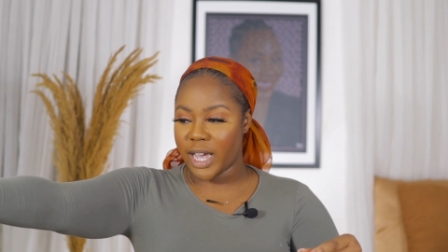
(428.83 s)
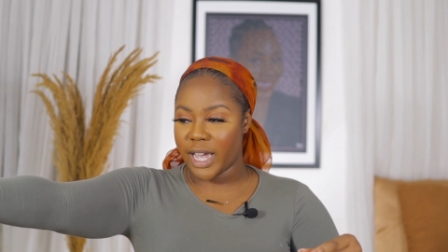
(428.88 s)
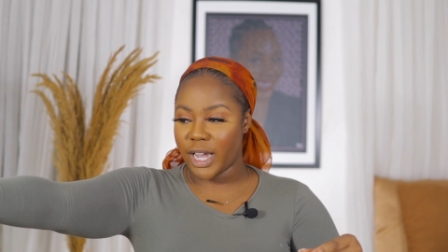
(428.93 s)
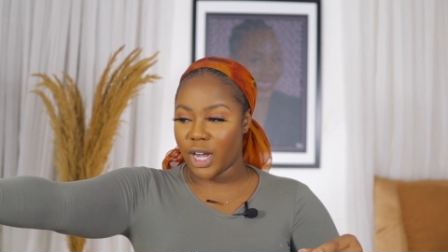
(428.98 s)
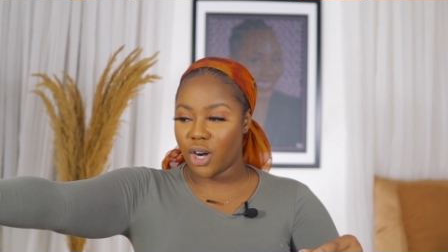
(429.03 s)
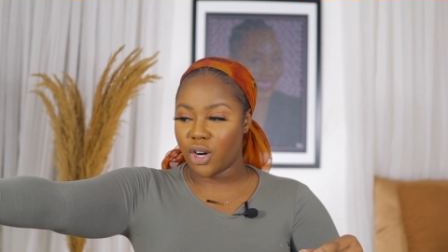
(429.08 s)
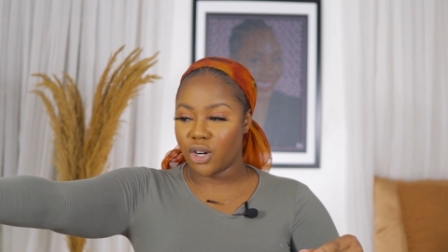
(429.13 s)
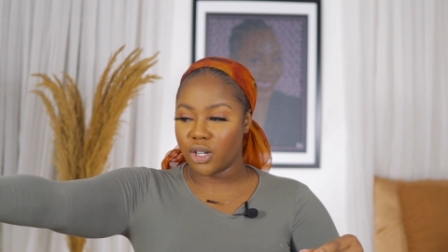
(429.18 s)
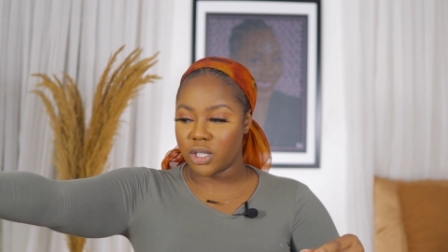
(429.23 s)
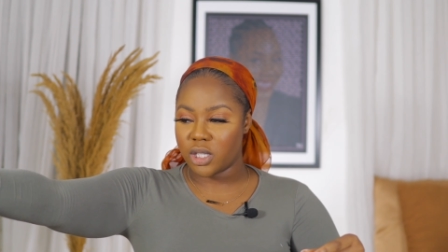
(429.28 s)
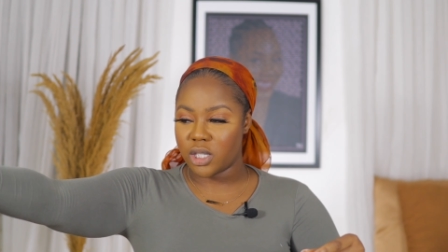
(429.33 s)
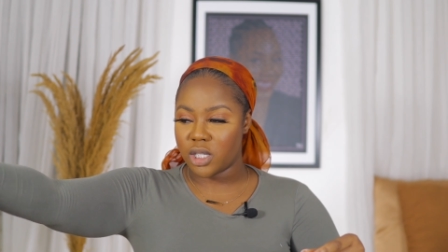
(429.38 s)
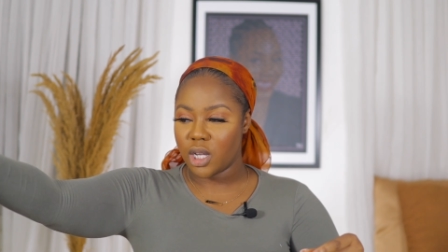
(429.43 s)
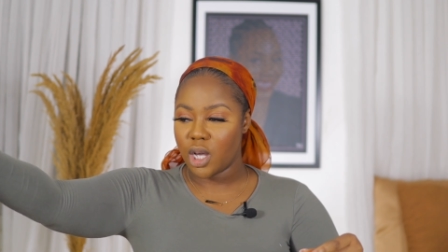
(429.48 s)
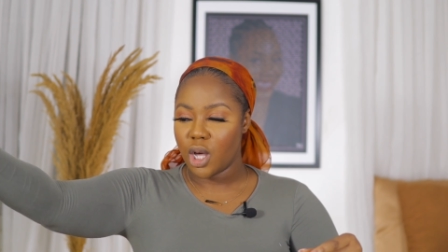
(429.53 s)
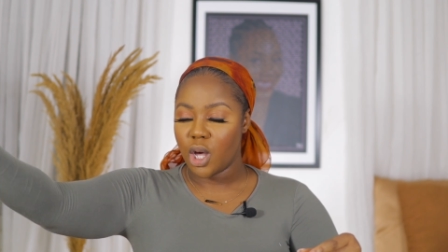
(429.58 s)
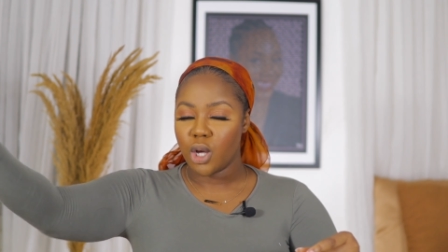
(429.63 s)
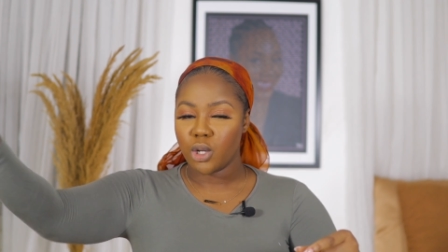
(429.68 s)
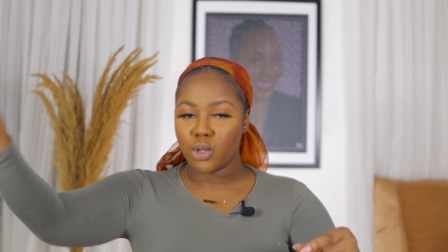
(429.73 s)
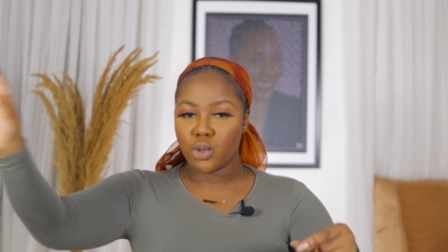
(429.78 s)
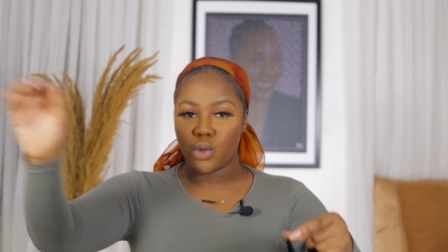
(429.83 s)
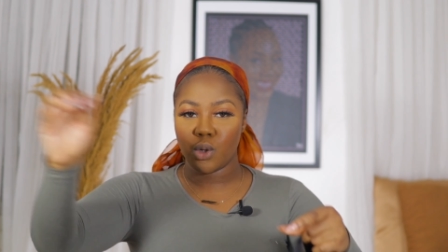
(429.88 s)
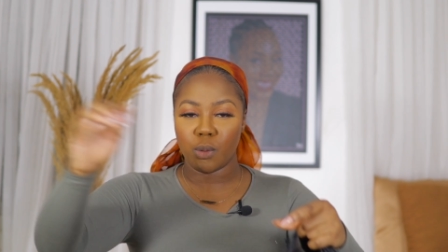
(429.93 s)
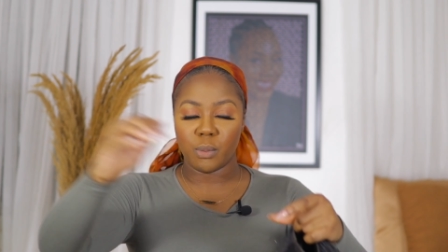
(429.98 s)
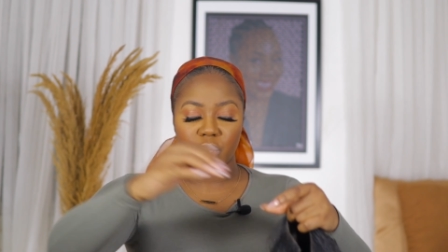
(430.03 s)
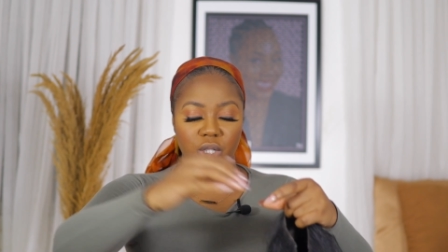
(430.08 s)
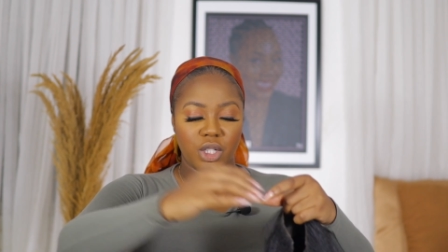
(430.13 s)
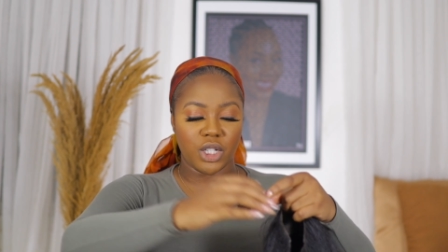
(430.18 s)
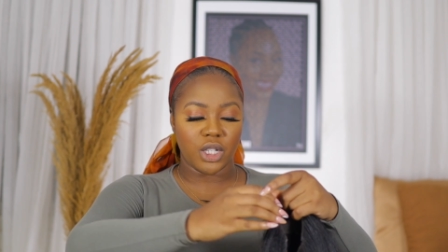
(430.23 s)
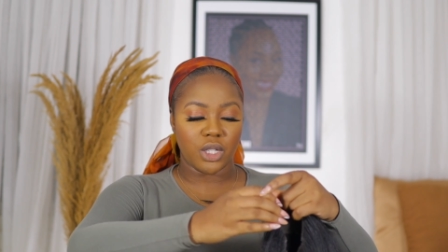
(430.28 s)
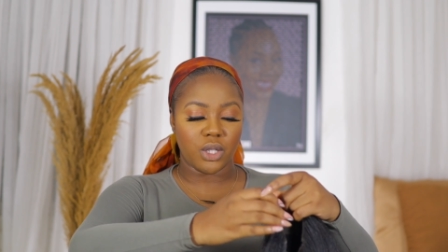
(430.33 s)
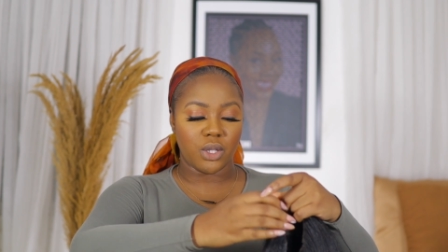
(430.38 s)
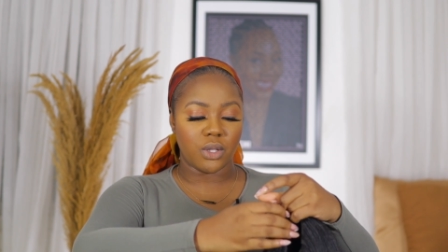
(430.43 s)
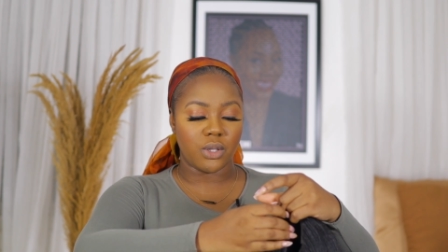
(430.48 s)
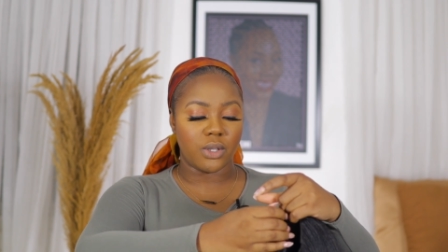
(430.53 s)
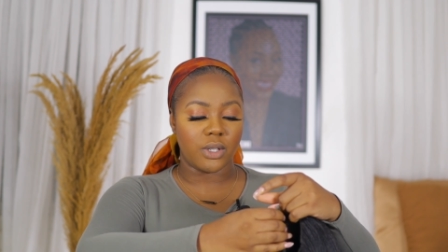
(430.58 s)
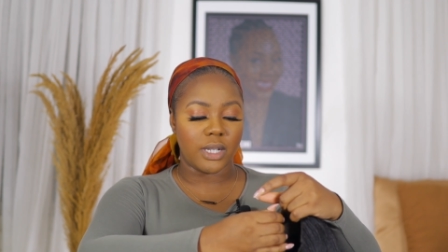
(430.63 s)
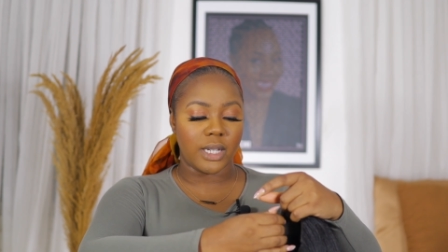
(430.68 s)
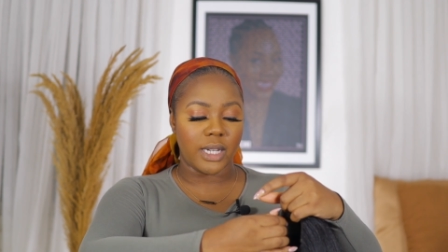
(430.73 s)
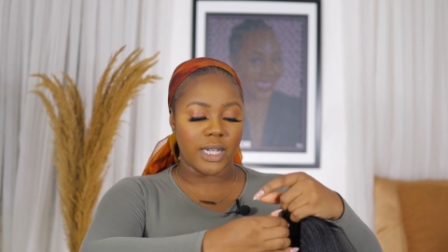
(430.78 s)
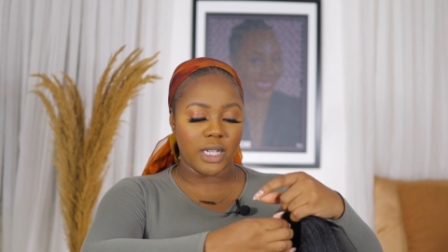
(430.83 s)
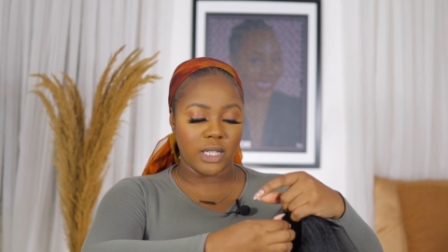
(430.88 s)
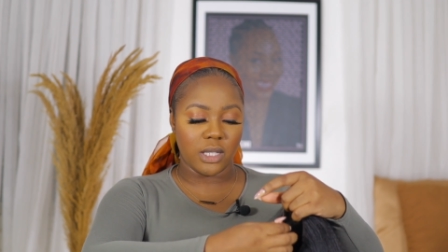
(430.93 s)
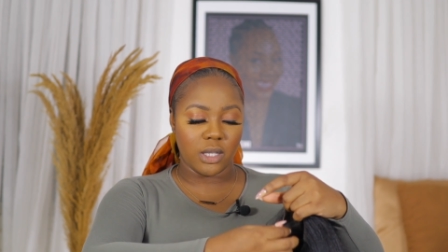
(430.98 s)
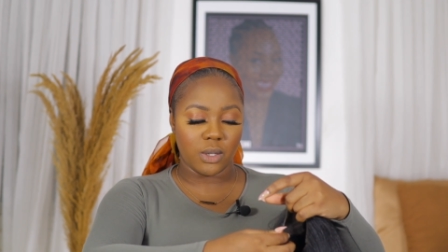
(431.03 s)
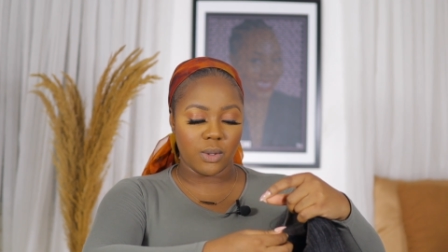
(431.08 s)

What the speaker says: I cut too much into the lace.